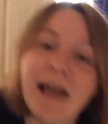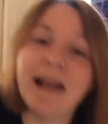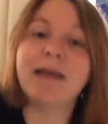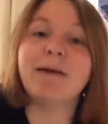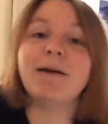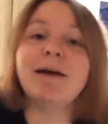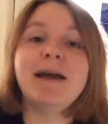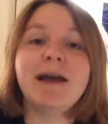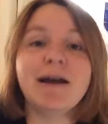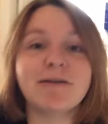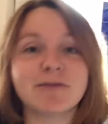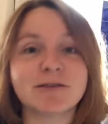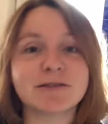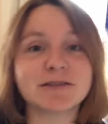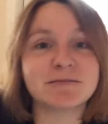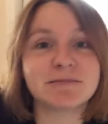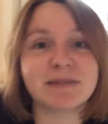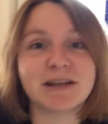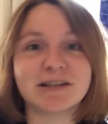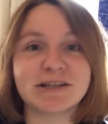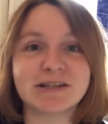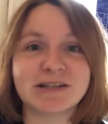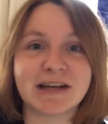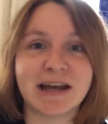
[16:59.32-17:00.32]
Anyway, I've got
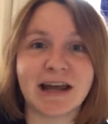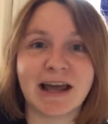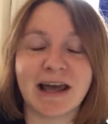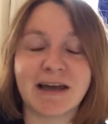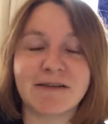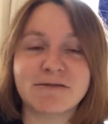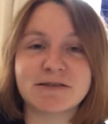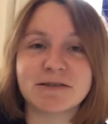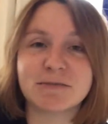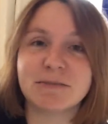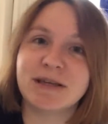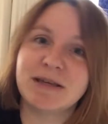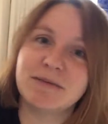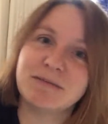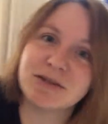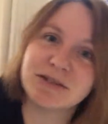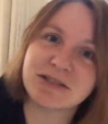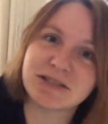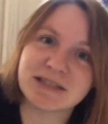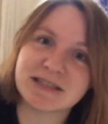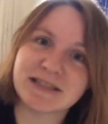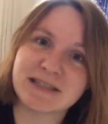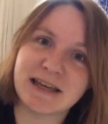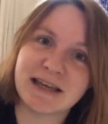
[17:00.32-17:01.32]
some lunch to have, some
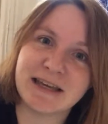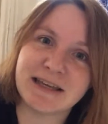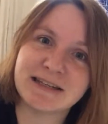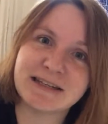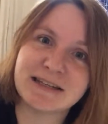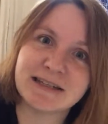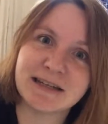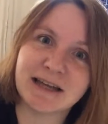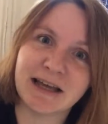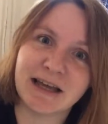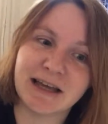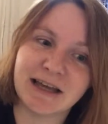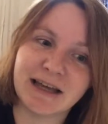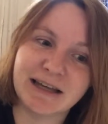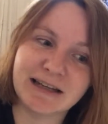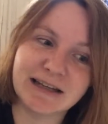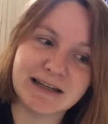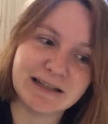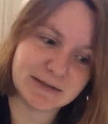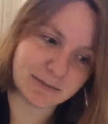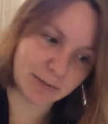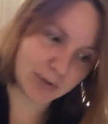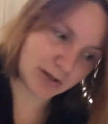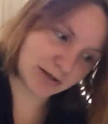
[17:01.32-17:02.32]
emails to send. I
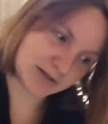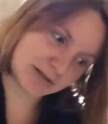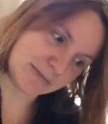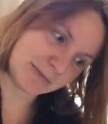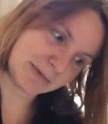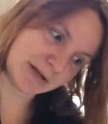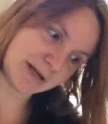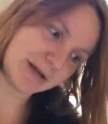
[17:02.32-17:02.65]
need to put on some